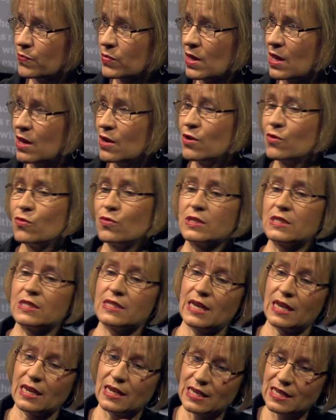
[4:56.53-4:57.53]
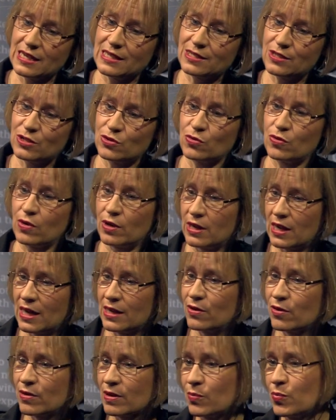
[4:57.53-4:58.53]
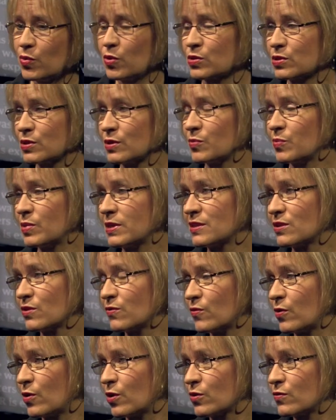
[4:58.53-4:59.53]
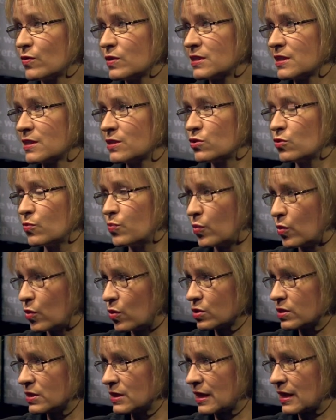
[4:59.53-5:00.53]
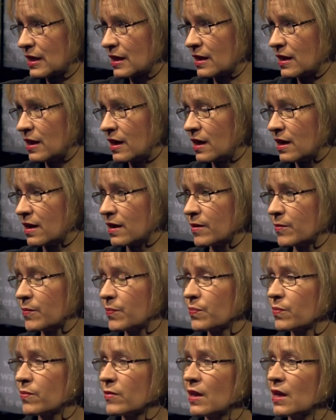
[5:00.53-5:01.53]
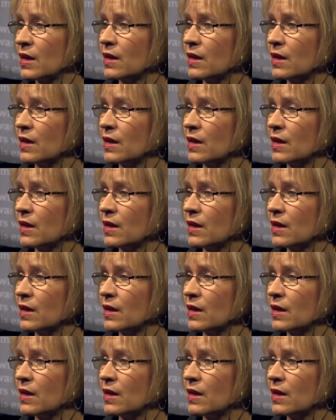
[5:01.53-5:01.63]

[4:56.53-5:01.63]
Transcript: Okay. Which then leads to another important piece of work, which is supporting um,